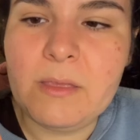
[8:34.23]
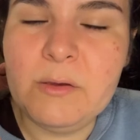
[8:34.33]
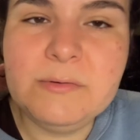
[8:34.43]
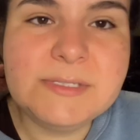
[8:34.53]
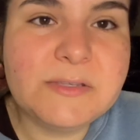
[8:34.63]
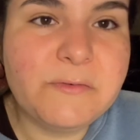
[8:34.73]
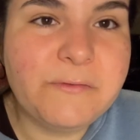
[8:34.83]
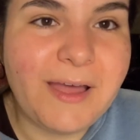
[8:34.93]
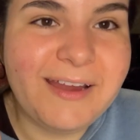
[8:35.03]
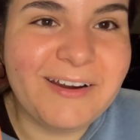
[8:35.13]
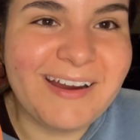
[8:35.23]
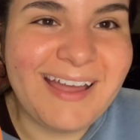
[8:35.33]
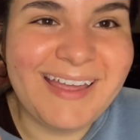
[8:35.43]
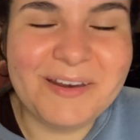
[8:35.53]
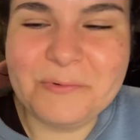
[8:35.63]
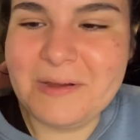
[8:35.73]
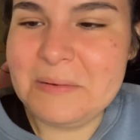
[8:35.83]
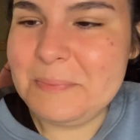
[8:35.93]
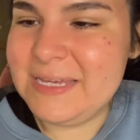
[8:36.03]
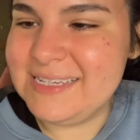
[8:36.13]
Who's the fire guy in
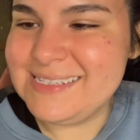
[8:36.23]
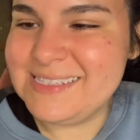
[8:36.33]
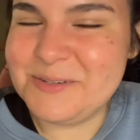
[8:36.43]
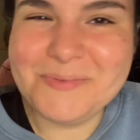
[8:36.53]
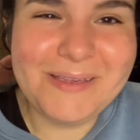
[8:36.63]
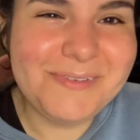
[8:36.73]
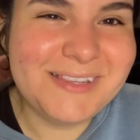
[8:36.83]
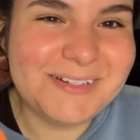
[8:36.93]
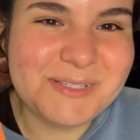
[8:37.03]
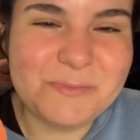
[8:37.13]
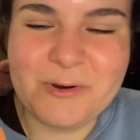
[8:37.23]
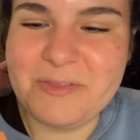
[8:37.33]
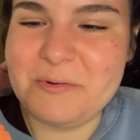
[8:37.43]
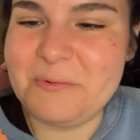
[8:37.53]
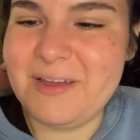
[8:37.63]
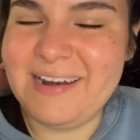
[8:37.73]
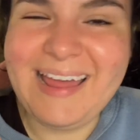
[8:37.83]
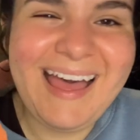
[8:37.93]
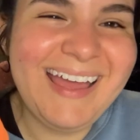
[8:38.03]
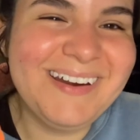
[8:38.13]
One Piece? Or maybe there's more than one.
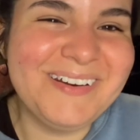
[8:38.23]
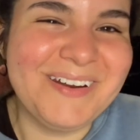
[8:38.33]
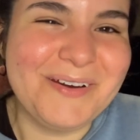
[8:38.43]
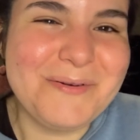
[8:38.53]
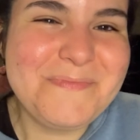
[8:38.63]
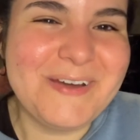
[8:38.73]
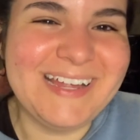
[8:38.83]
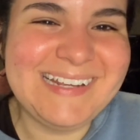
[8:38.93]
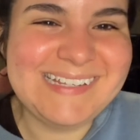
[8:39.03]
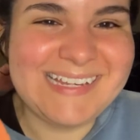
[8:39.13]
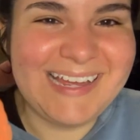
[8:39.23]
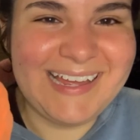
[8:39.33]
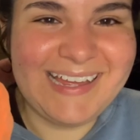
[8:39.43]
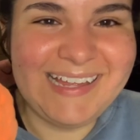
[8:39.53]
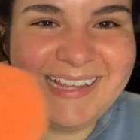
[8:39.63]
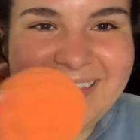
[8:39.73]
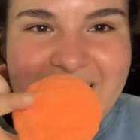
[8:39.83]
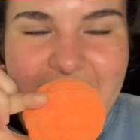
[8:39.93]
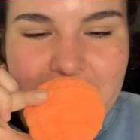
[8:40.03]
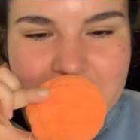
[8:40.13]
I don't know. But
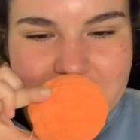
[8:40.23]
yeah.